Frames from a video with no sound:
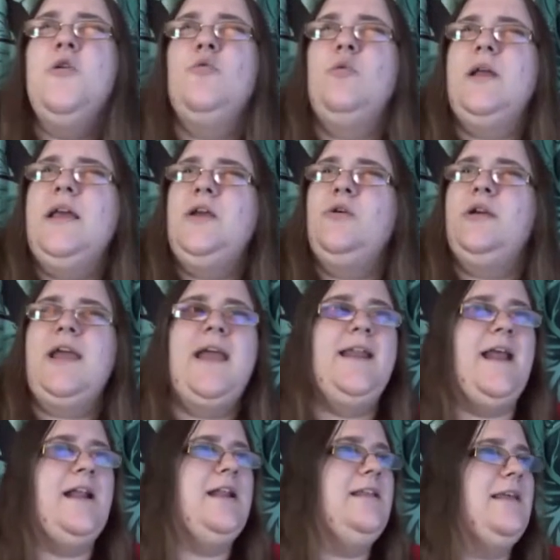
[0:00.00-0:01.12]
recreate
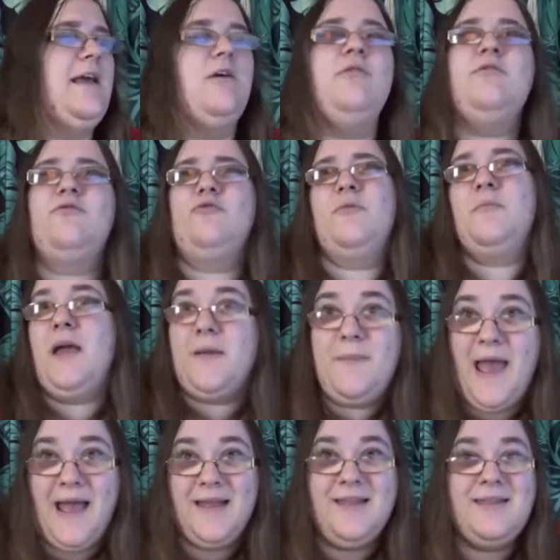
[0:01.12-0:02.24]
anything else from my
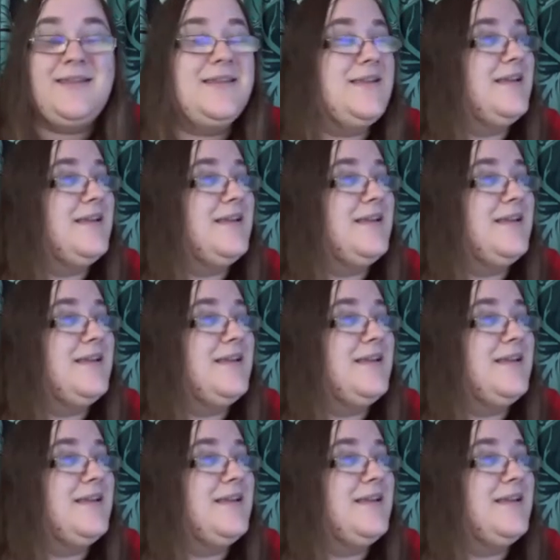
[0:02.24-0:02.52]
past.